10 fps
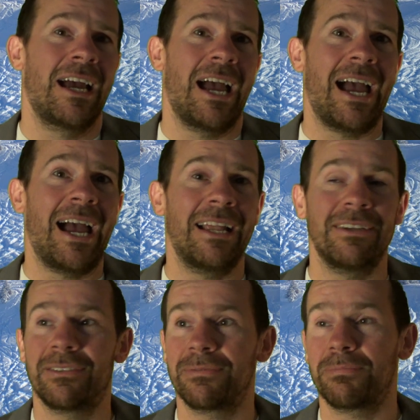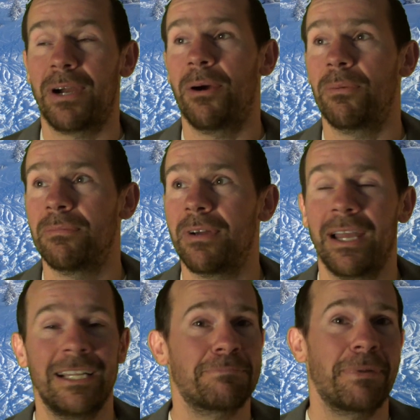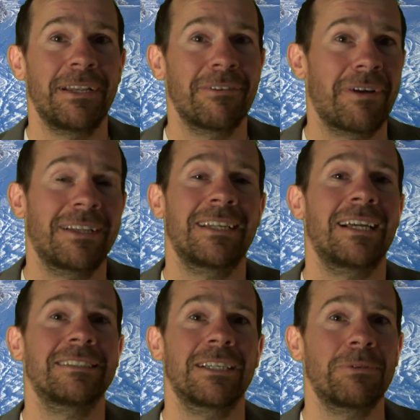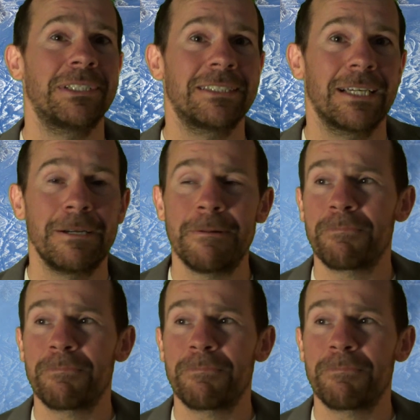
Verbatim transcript: and, well, it's been a fantastic winter.